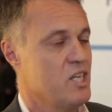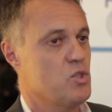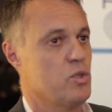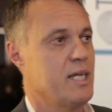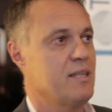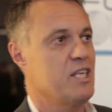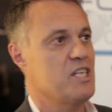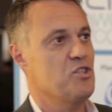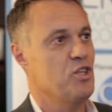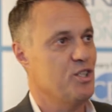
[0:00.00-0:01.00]
So that
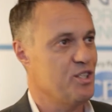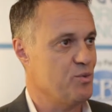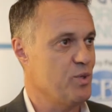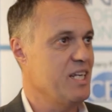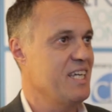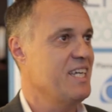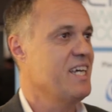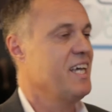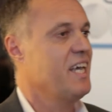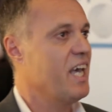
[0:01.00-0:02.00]
does not really
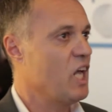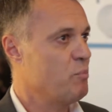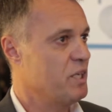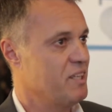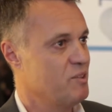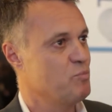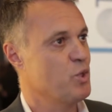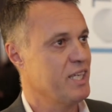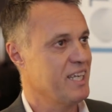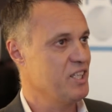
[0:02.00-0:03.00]
help in
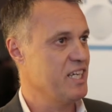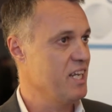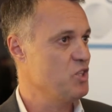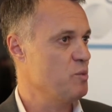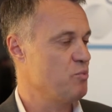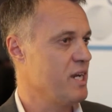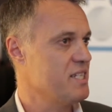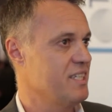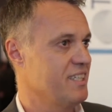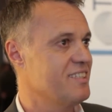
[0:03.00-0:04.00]
bringing the LNG
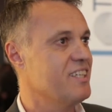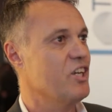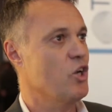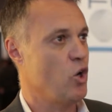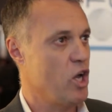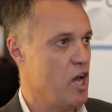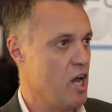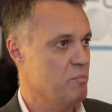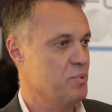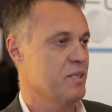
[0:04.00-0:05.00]
pricing
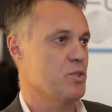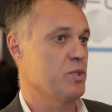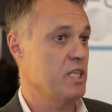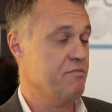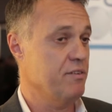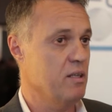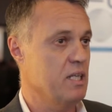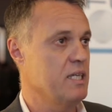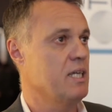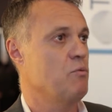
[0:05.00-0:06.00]
up. So
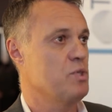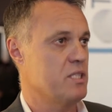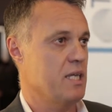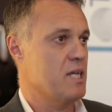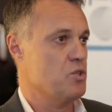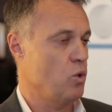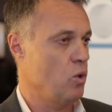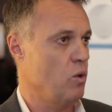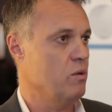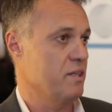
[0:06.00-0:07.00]
definitely, I would say as a
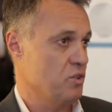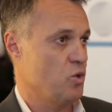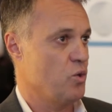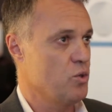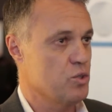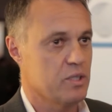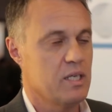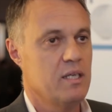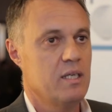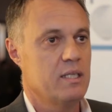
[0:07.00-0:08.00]
whole, in conclusion,
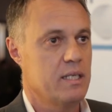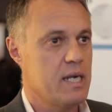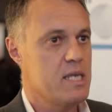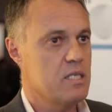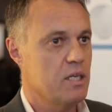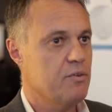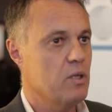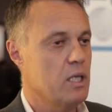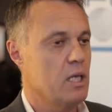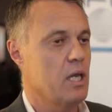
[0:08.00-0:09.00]
there is
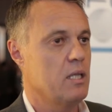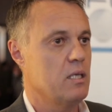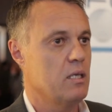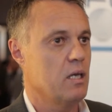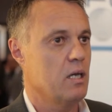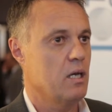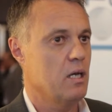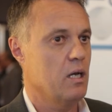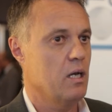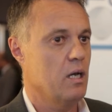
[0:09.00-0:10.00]
definitely
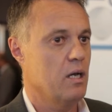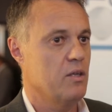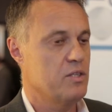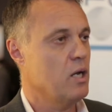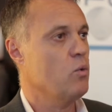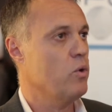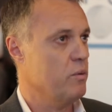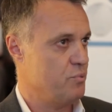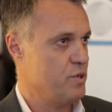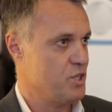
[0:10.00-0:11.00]
a
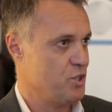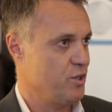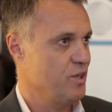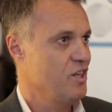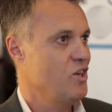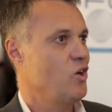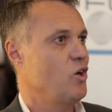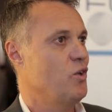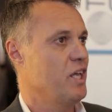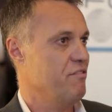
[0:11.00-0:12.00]
downward pressure
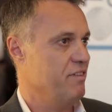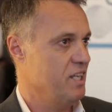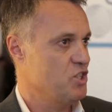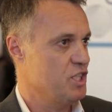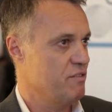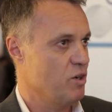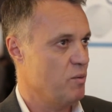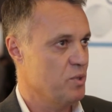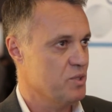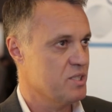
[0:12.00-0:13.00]
on FLNG
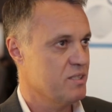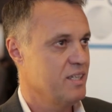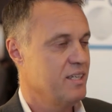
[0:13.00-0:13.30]
developments.